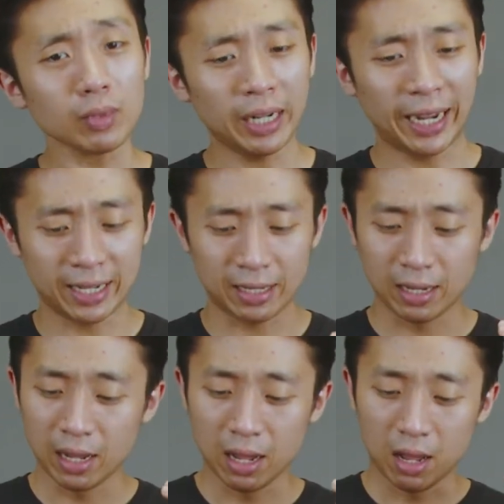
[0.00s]
And
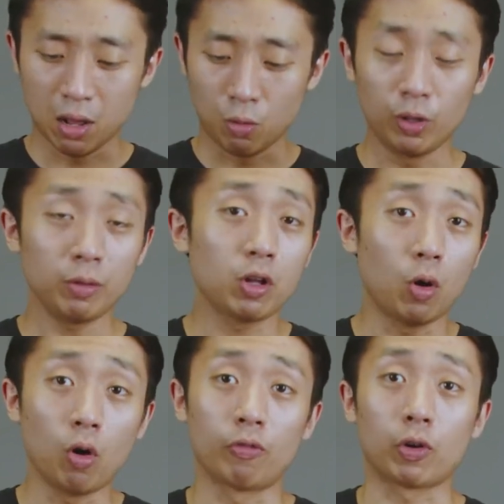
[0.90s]
we'll
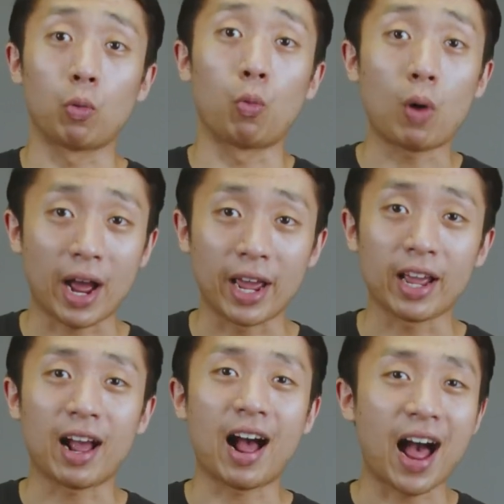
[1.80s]
go over
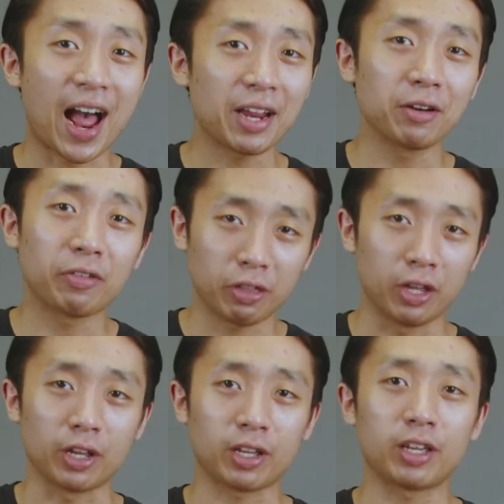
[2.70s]
why I
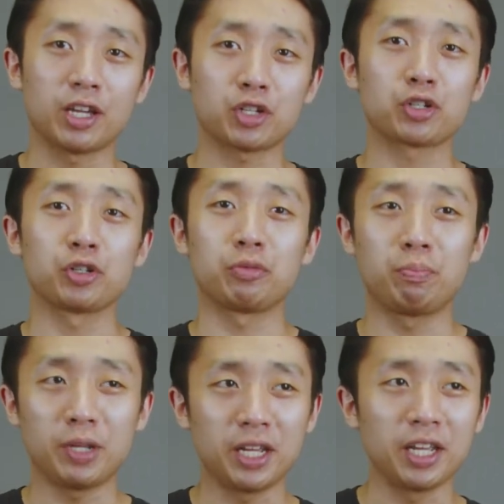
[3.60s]
think it should
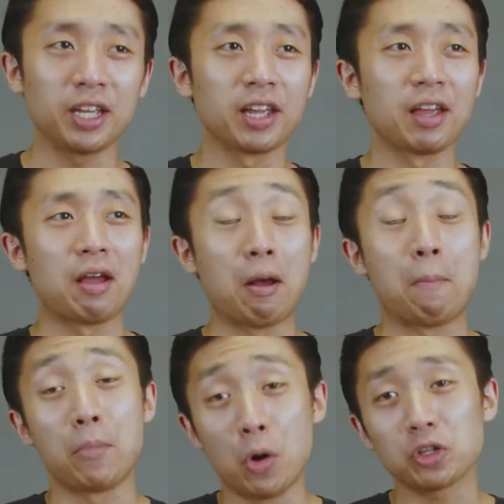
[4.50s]
be
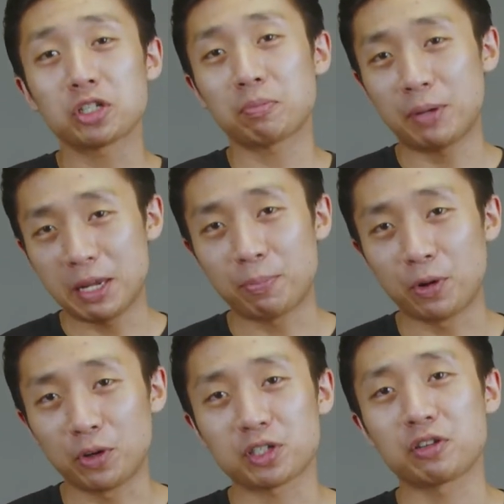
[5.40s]
most
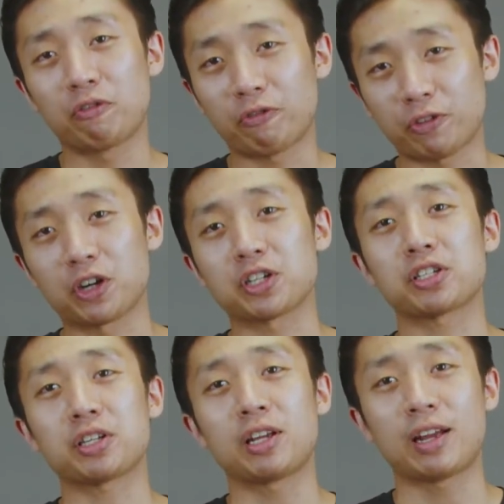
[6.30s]
people's
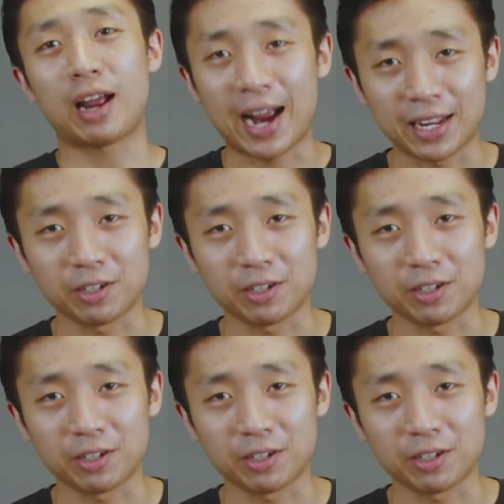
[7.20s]
first hand